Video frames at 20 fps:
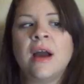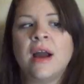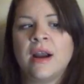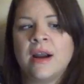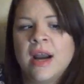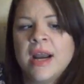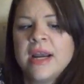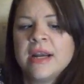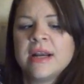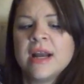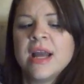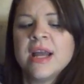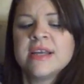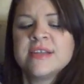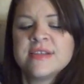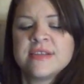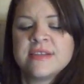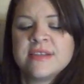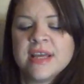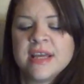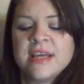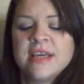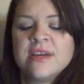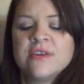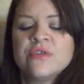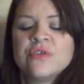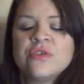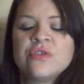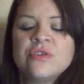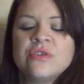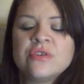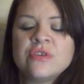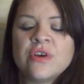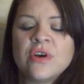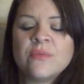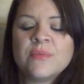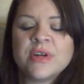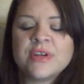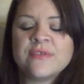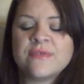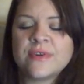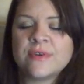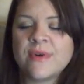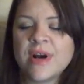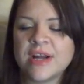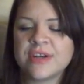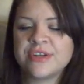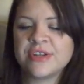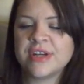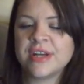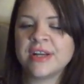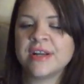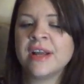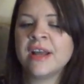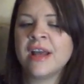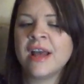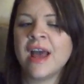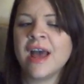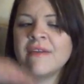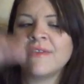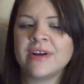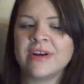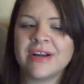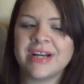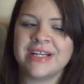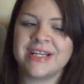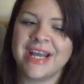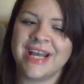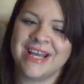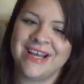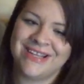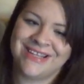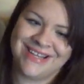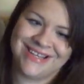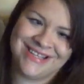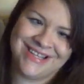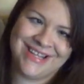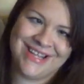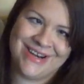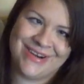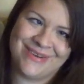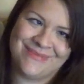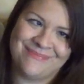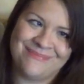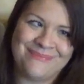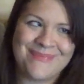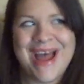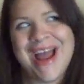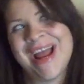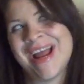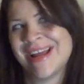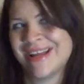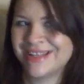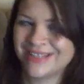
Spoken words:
Alright guys, thank you so much for watching. Have a great day. I'll talk to you later. Bye.